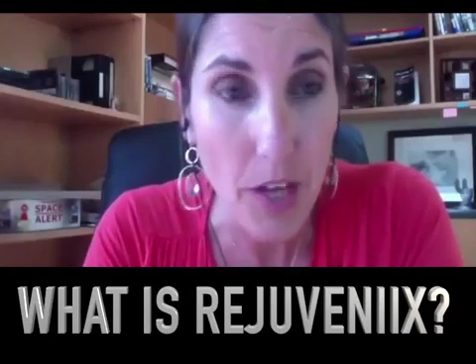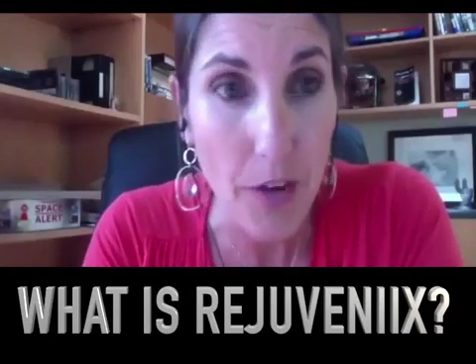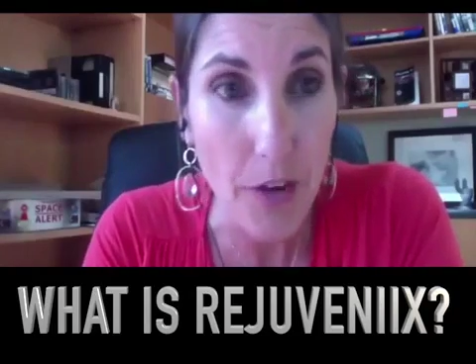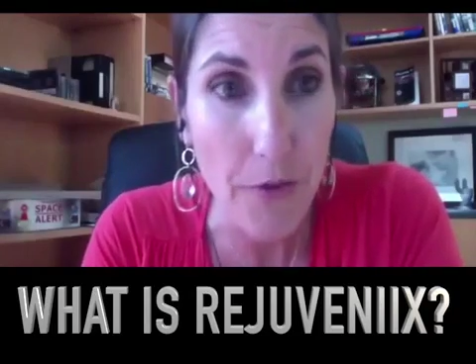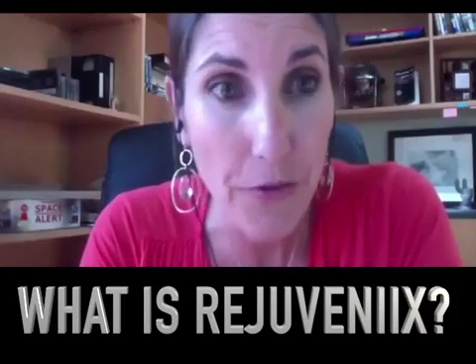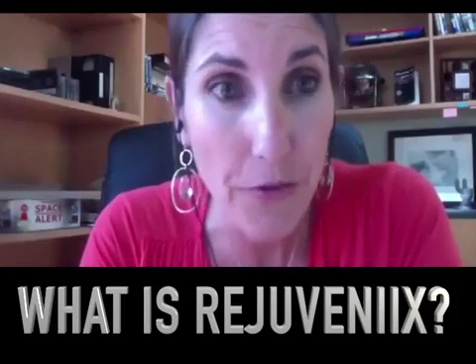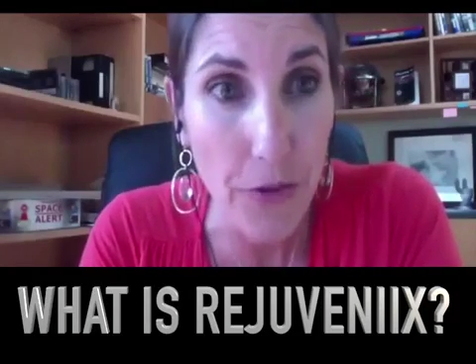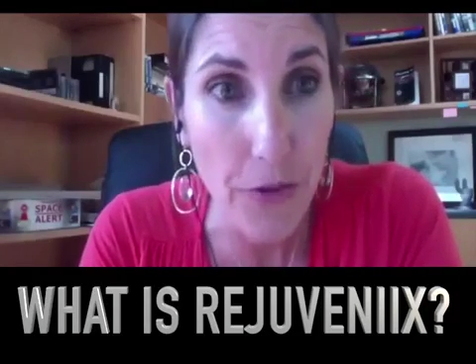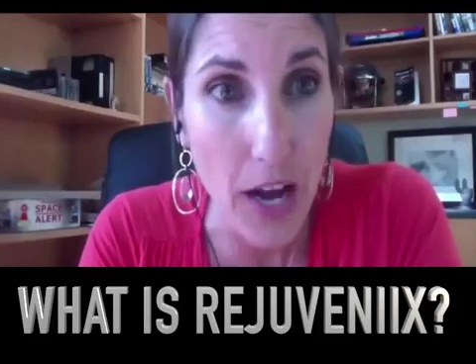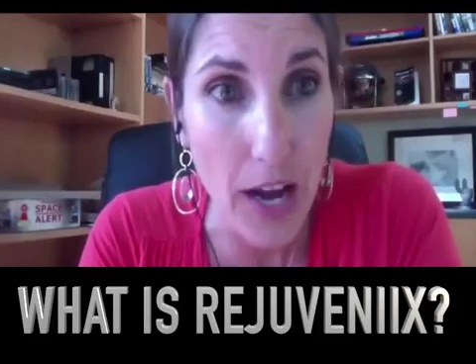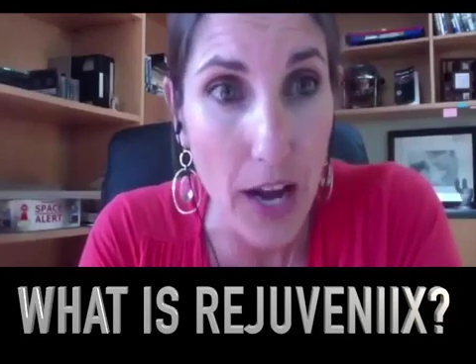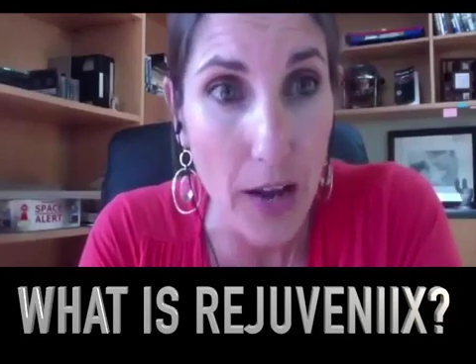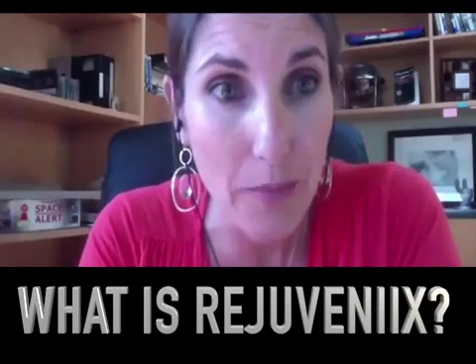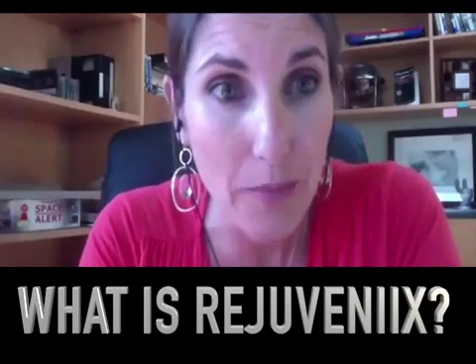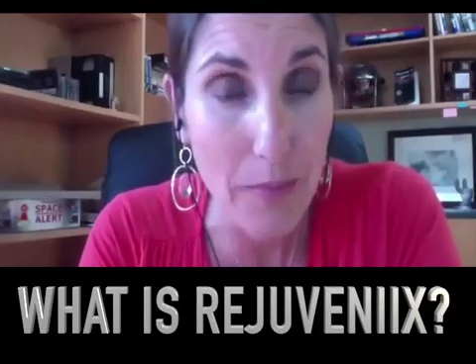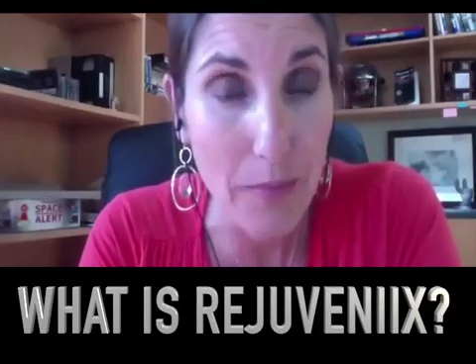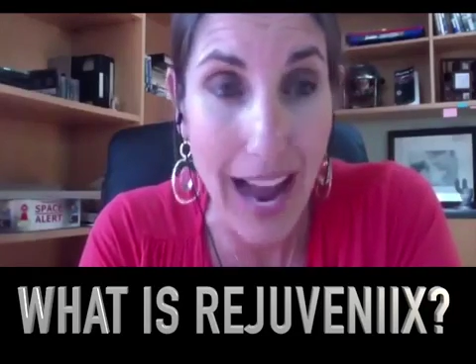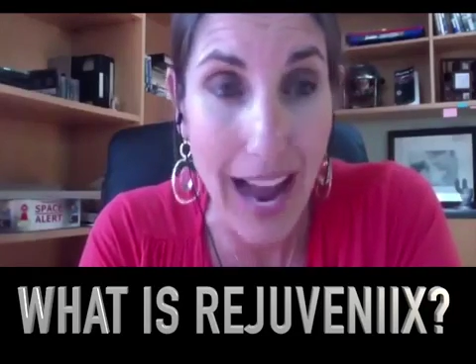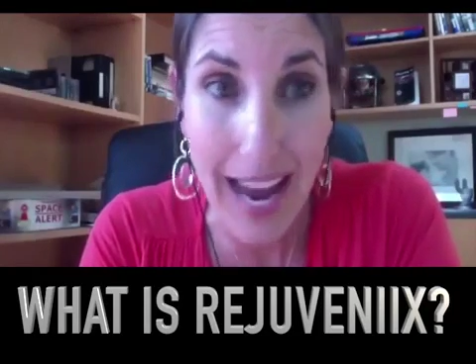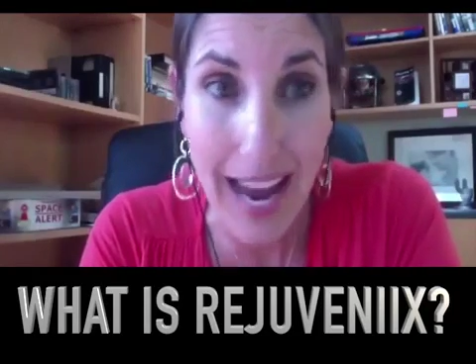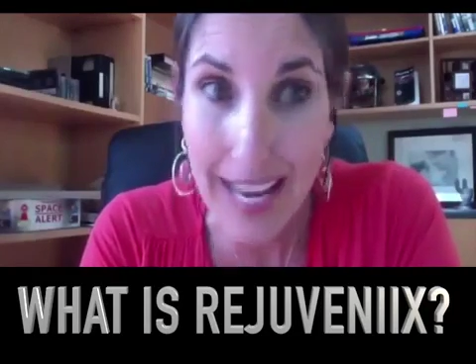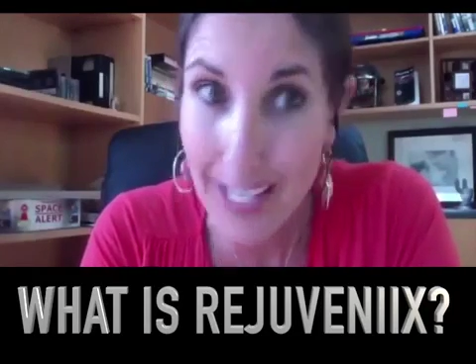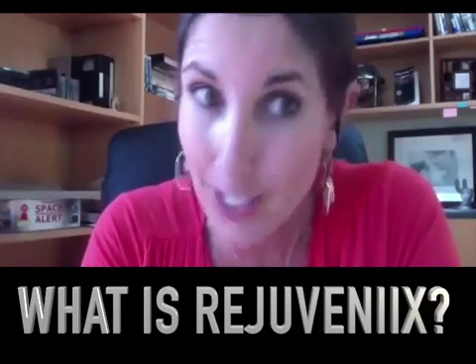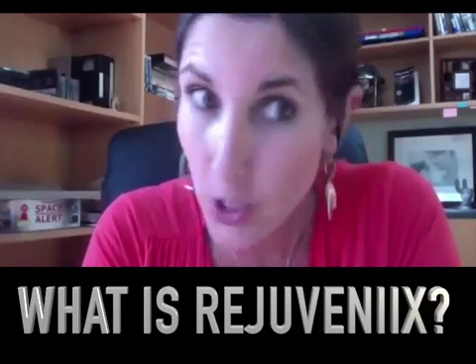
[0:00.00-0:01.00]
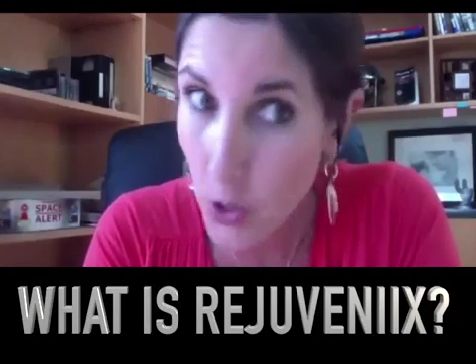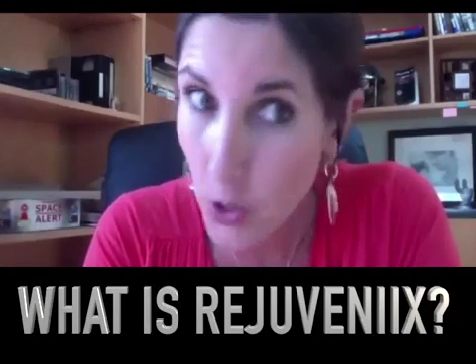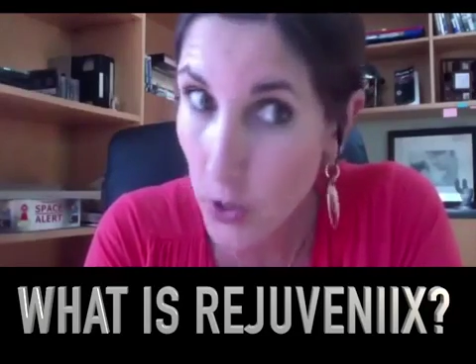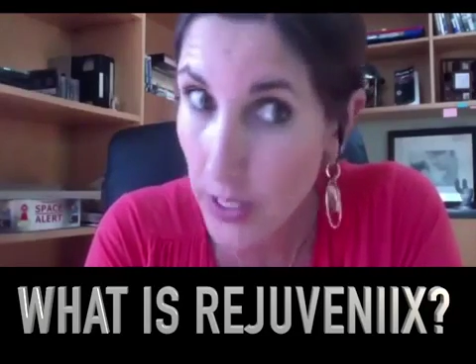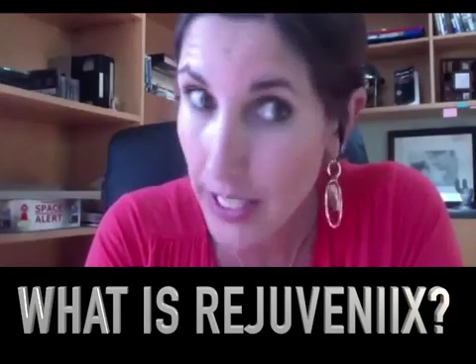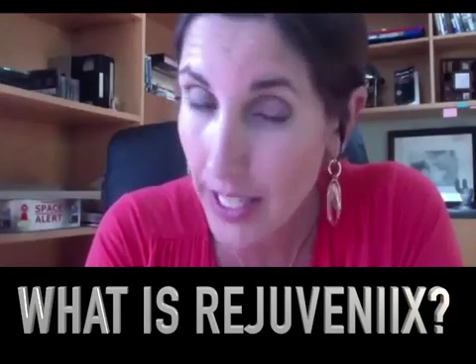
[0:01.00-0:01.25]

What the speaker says: from high school